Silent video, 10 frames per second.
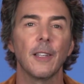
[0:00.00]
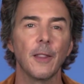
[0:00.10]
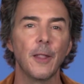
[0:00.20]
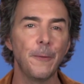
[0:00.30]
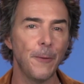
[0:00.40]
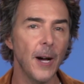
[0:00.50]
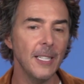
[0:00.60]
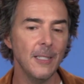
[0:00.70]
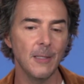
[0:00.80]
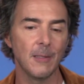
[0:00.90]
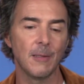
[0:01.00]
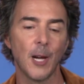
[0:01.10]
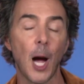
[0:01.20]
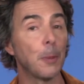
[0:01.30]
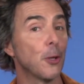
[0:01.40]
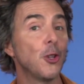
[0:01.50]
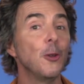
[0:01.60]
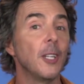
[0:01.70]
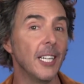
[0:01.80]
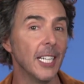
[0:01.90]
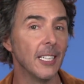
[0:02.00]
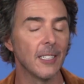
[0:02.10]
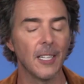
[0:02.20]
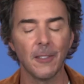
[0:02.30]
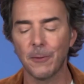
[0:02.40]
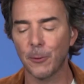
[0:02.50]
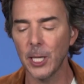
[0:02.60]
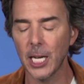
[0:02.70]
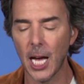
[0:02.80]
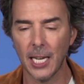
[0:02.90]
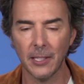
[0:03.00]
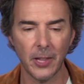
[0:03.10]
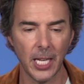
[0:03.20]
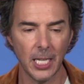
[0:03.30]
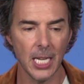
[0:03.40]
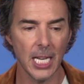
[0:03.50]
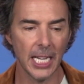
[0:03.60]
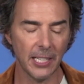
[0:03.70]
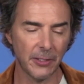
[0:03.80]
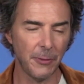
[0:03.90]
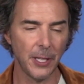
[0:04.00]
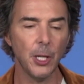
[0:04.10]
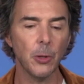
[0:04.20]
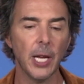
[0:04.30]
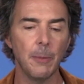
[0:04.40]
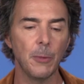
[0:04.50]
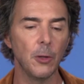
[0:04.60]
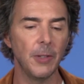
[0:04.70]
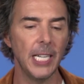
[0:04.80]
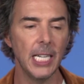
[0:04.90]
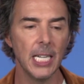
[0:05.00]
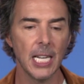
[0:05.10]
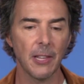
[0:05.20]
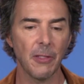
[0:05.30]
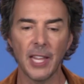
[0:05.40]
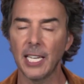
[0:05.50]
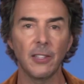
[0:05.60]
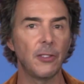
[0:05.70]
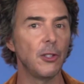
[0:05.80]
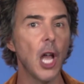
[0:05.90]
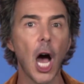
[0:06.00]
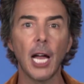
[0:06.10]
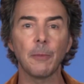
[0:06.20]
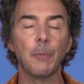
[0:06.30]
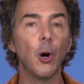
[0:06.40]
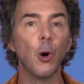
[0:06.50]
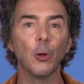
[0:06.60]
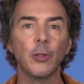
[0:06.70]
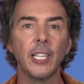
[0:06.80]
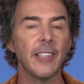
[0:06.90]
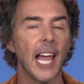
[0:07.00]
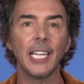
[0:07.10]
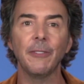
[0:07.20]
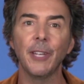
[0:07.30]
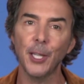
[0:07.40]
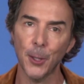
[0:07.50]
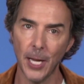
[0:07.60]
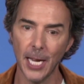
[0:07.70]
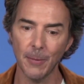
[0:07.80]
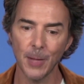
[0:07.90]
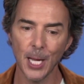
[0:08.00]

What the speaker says: The fun opportunity of Free Guy is that it's a video game movie that is not beholden to any video game.